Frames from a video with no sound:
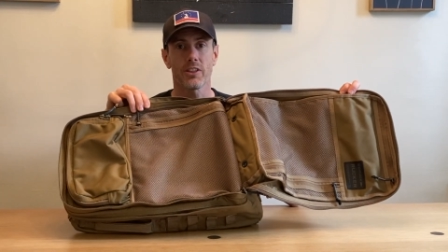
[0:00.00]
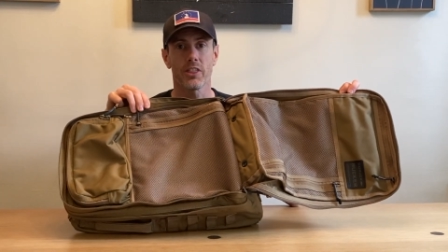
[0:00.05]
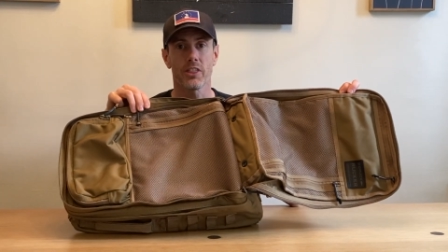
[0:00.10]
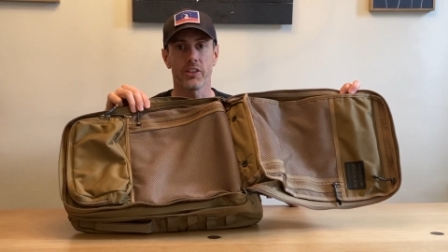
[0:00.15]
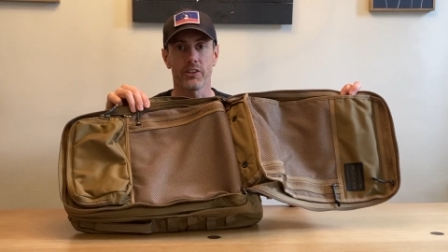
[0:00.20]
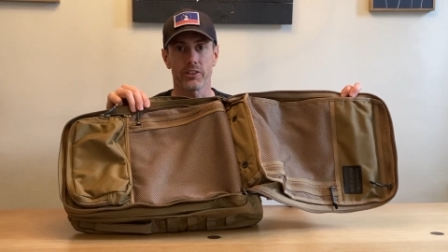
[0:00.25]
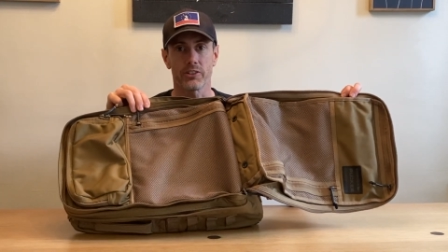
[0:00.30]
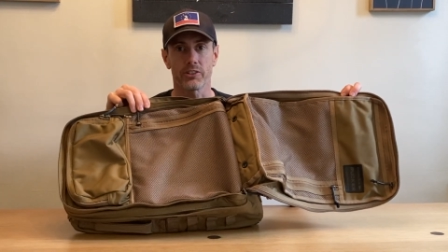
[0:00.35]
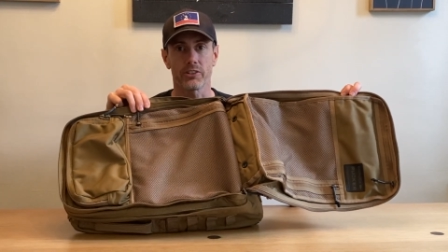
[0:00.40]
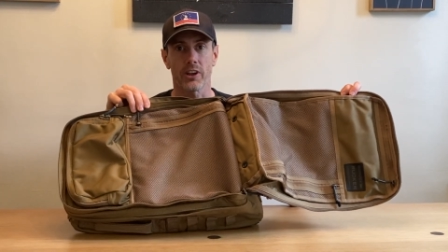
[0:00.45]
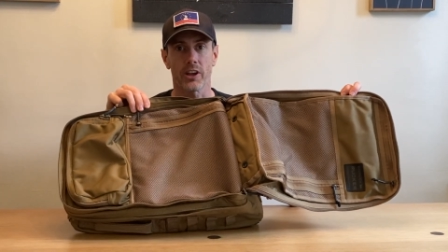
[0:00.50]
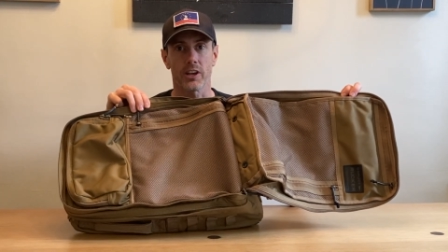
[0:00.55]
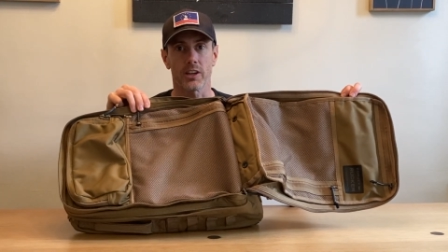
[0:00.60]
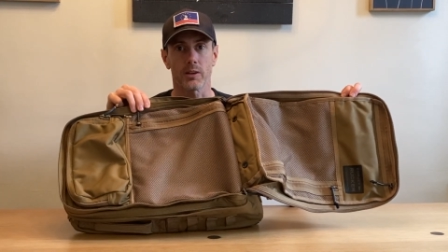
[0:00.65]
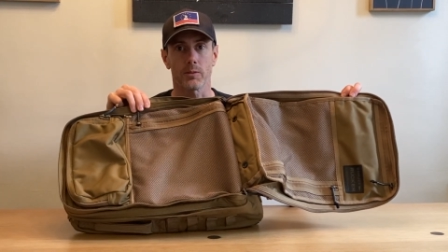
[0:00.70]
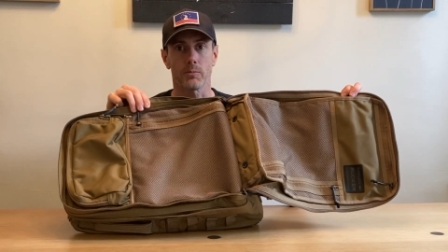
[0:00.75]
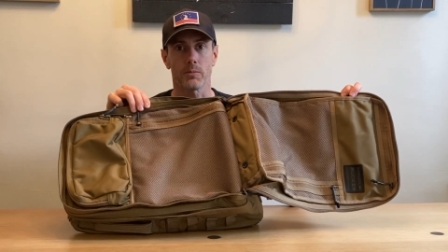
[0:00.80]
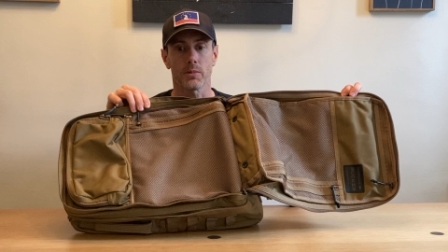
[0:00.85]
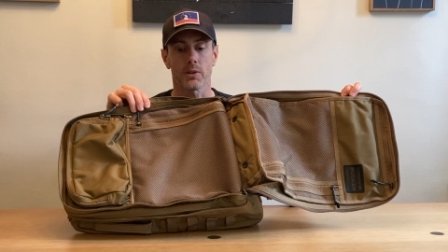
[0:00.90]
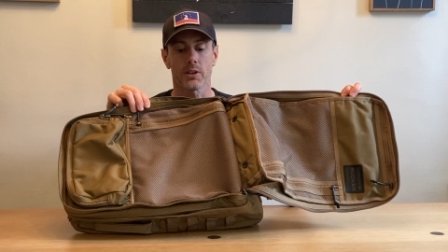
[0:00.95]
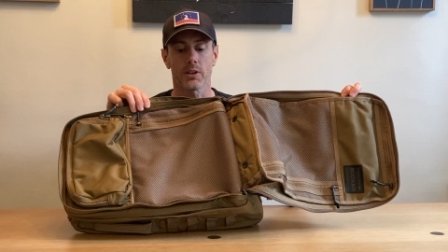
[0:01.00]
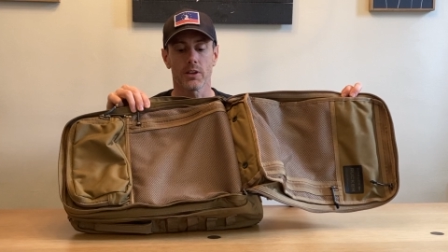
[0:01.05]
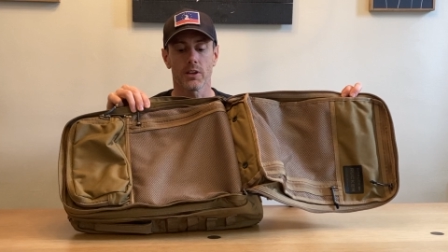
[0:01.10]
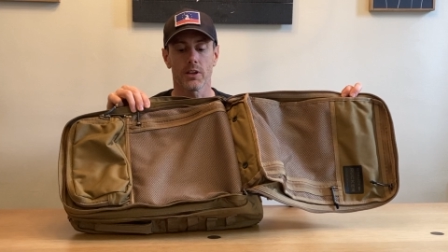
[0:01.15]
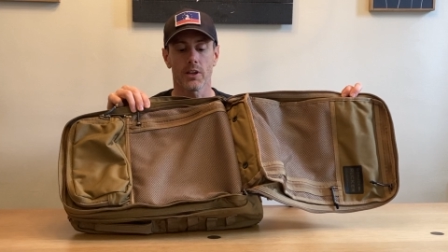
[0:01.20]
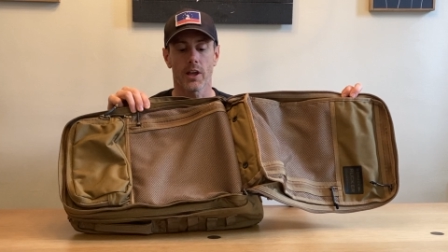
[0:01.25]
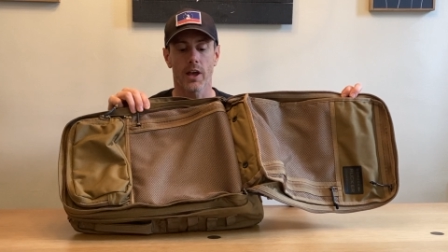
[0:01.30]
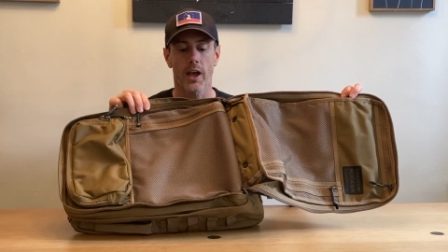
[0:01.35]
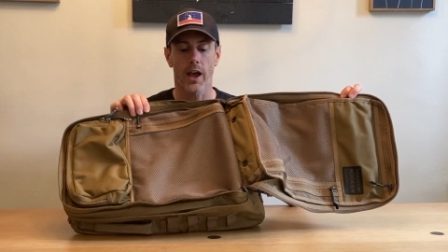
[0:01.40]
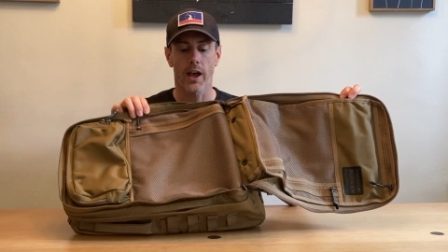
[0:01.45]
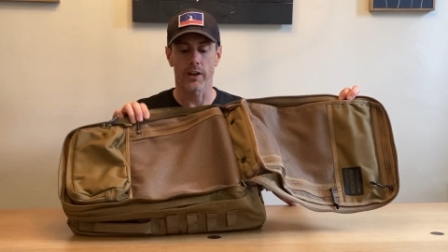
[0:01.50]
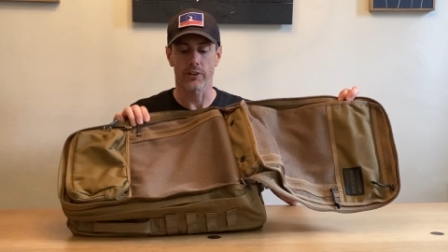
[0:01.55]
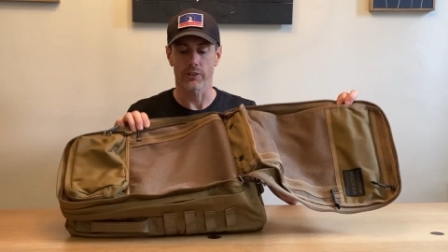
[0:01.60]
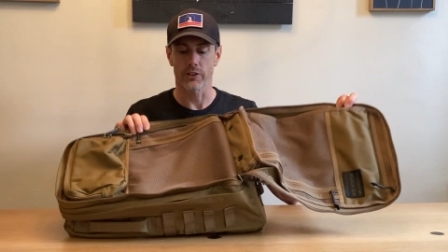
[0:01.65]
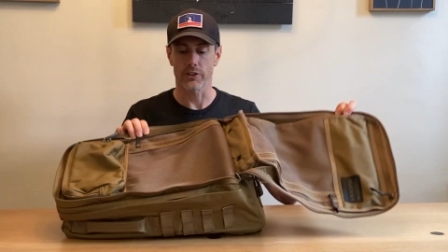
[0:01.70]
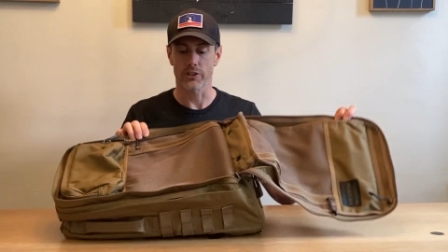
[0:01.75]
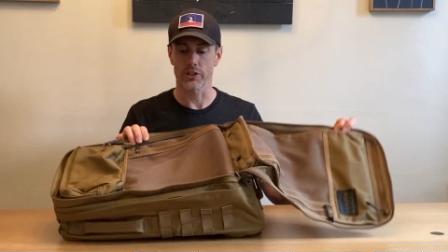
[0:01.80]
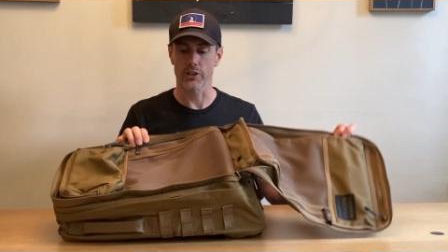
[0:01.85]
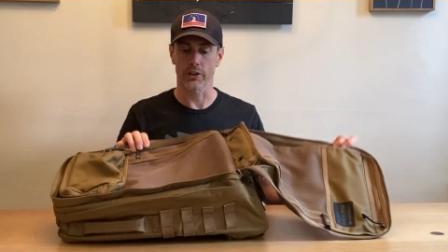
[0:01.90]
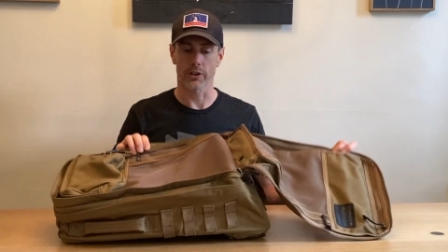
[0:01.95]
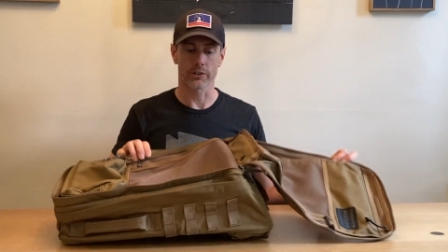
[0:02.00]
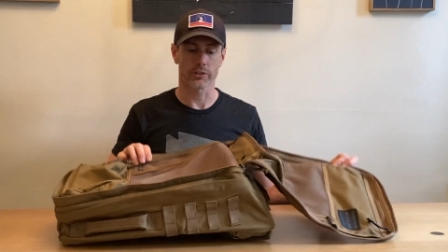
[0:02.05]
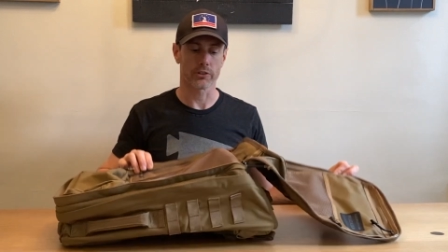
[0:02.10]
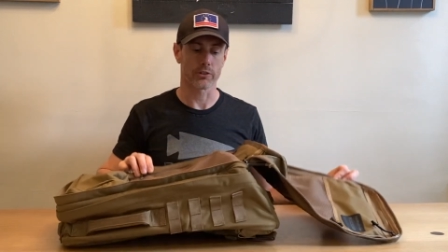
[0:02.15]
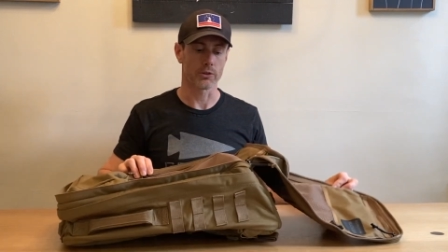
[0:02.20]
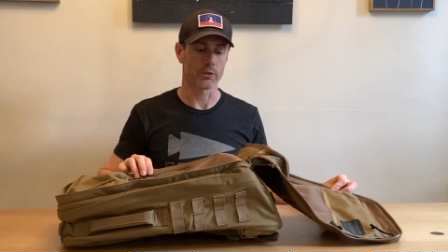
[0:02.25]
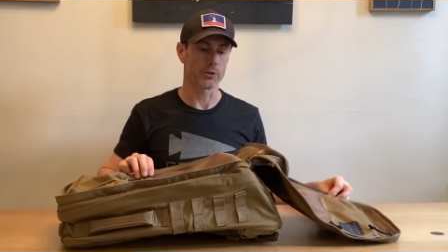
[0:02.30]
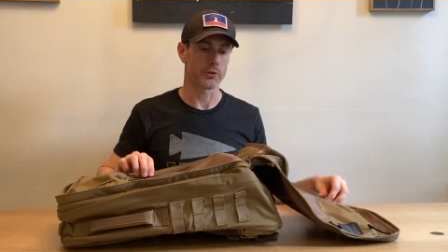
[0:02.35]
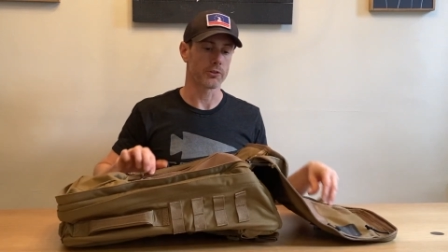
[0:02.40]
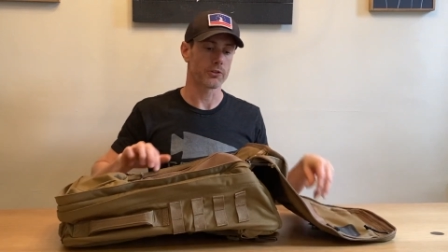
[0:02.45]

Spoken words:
the same as the GR2.